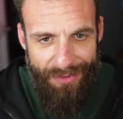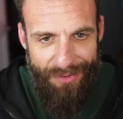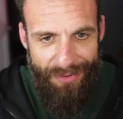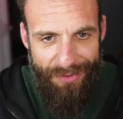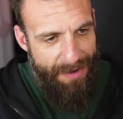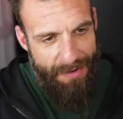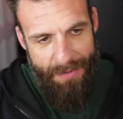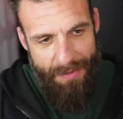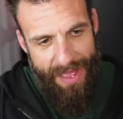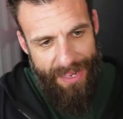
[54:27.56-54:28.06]

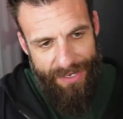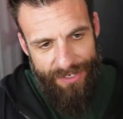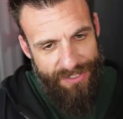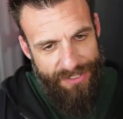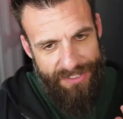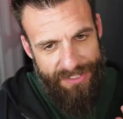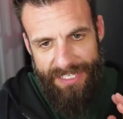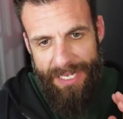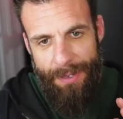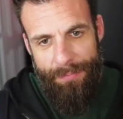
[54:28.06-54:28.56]
go and
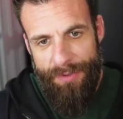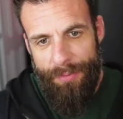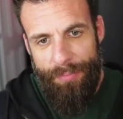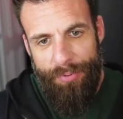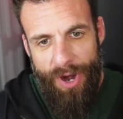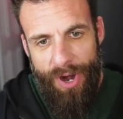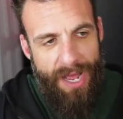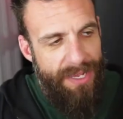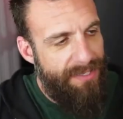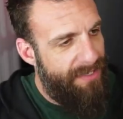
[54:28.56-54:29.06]
skip the
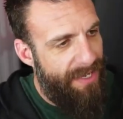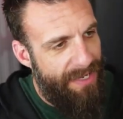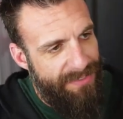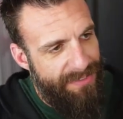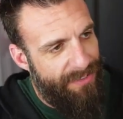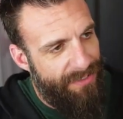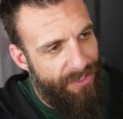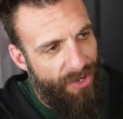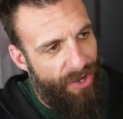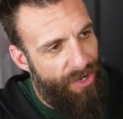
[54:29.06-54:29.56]

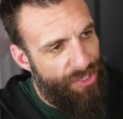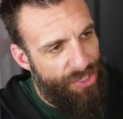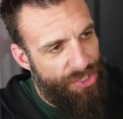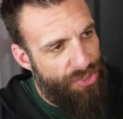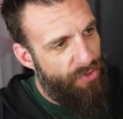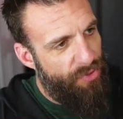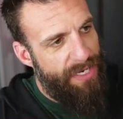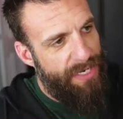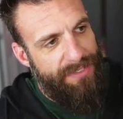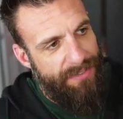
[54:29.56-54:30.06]
process and gone
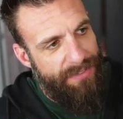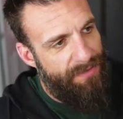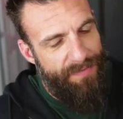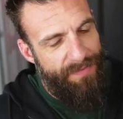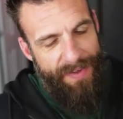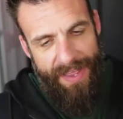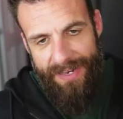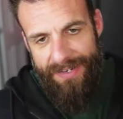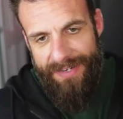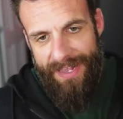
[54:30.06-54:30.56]
straight to the
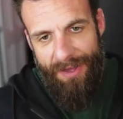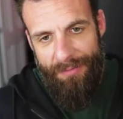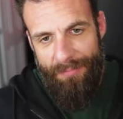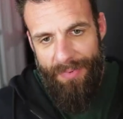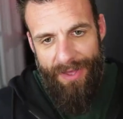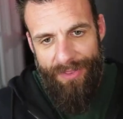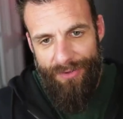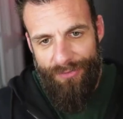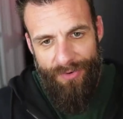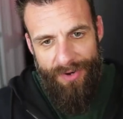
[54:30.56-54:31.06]
van down
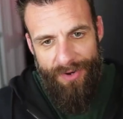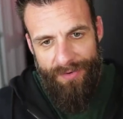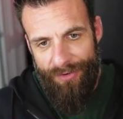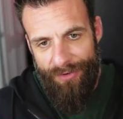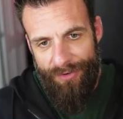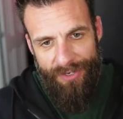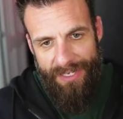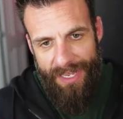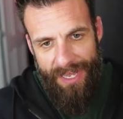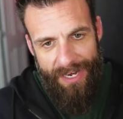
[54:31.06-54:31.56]
by the
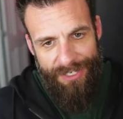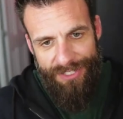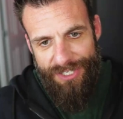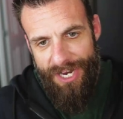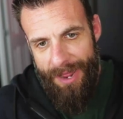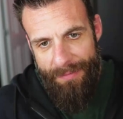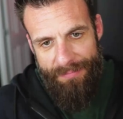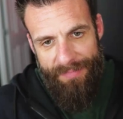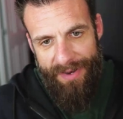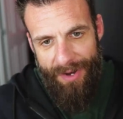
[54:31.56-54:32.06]
river and got a
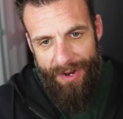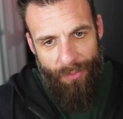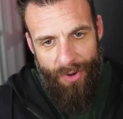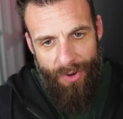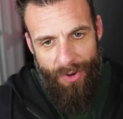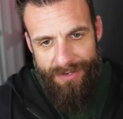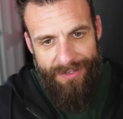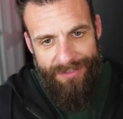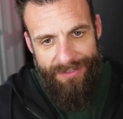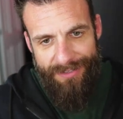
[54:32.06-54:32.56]
job that I
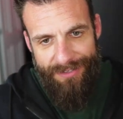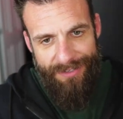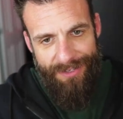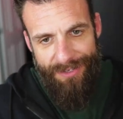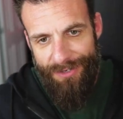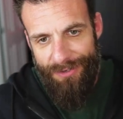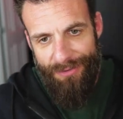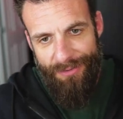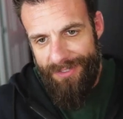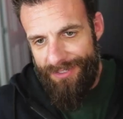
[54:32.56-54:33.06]
wanted to
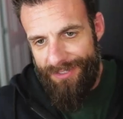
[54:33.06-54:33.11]
do and